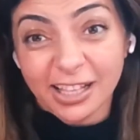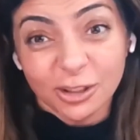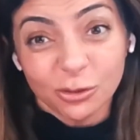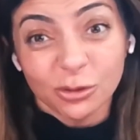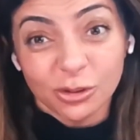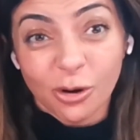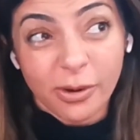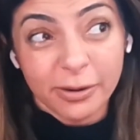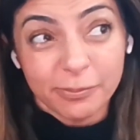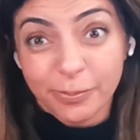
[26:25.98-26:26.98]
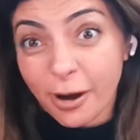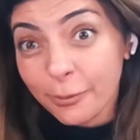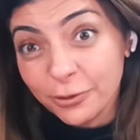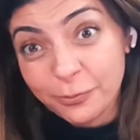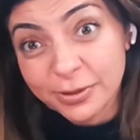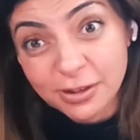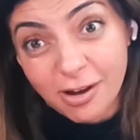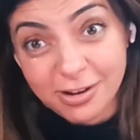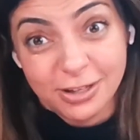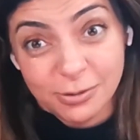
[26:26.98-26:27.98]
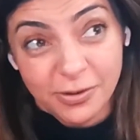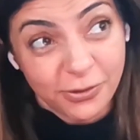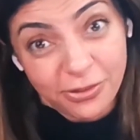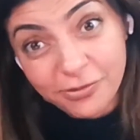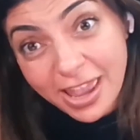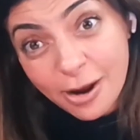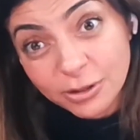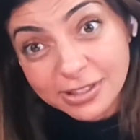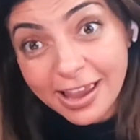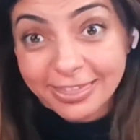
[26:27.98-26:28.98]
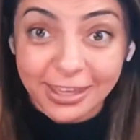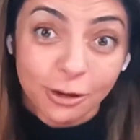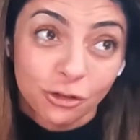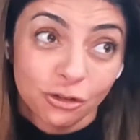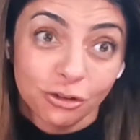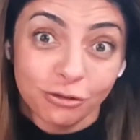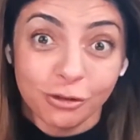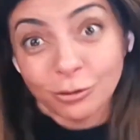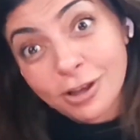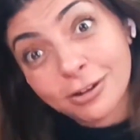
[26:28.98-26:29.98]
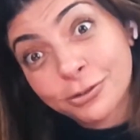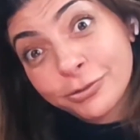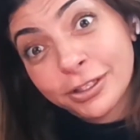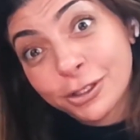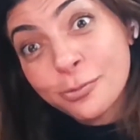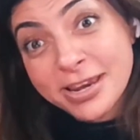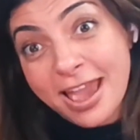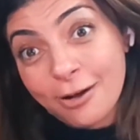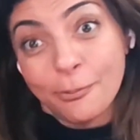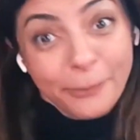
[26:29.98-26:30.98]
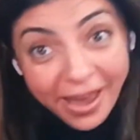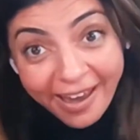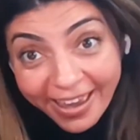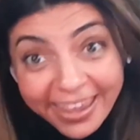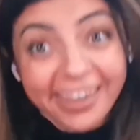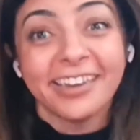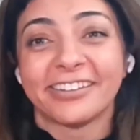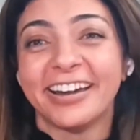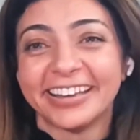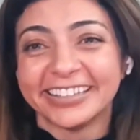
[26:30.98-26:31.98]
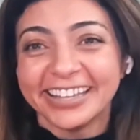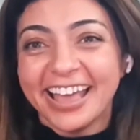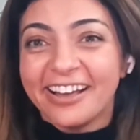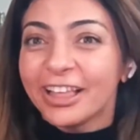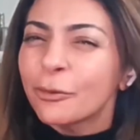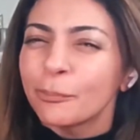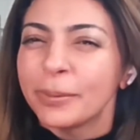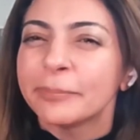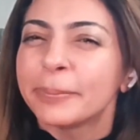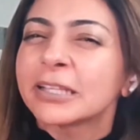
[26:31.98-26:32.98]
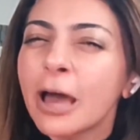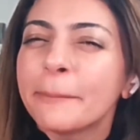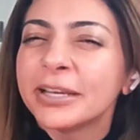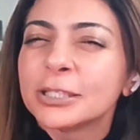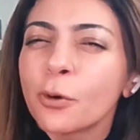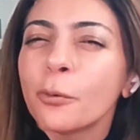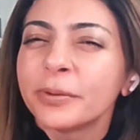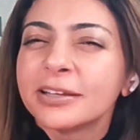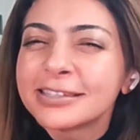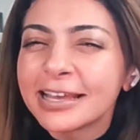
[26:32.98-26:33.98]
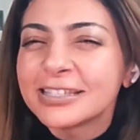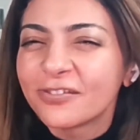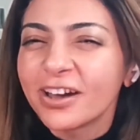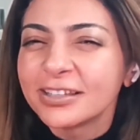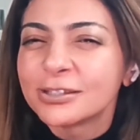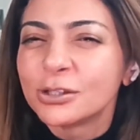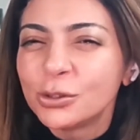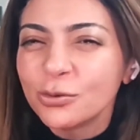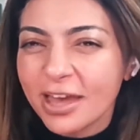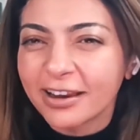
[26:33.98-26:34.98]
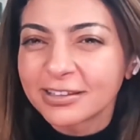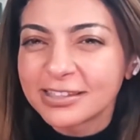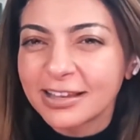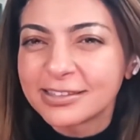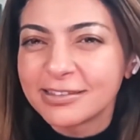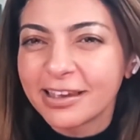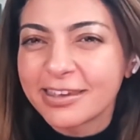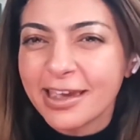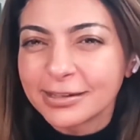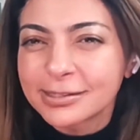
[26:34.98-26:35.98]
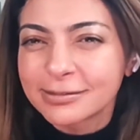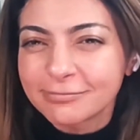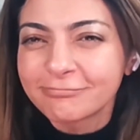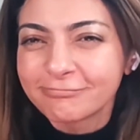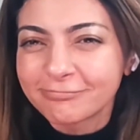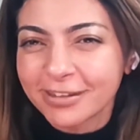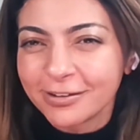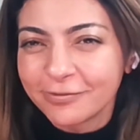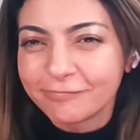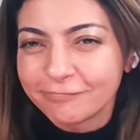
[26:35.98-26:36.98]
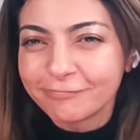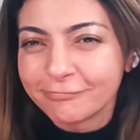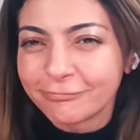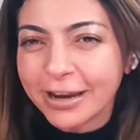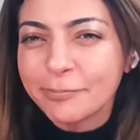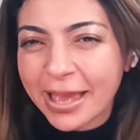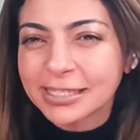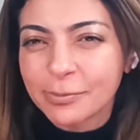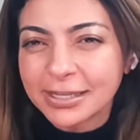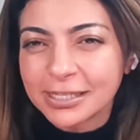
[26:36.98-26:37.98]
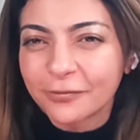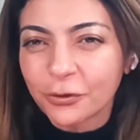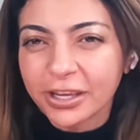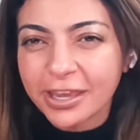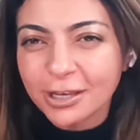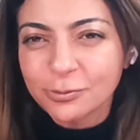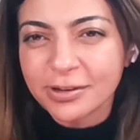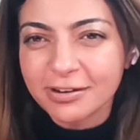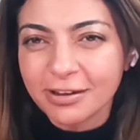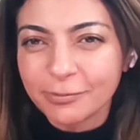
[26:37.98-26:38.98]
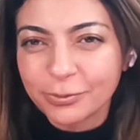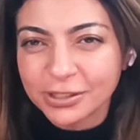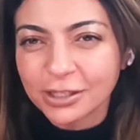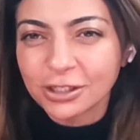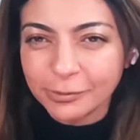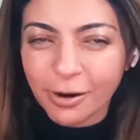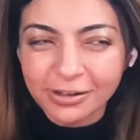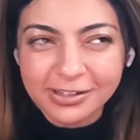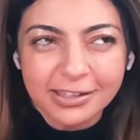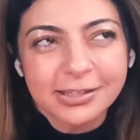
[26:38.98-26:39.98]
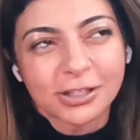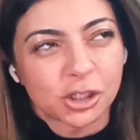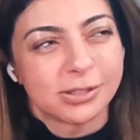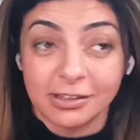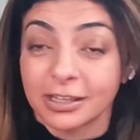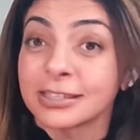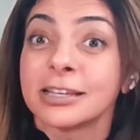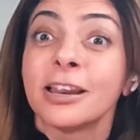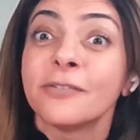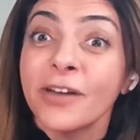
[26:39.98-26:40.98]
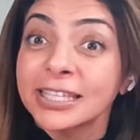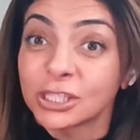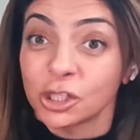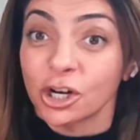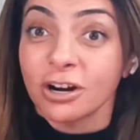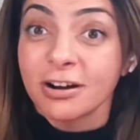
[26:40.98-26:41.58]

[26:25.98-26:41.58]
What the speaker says: you, you know what, Bob, you've been talking to me for 3 hours. I think you should go talk to a real human now. Bye. But companies won't be incentivized to do that because that's against kind of maximizing for engagement and potentially monetization. Like as an investor,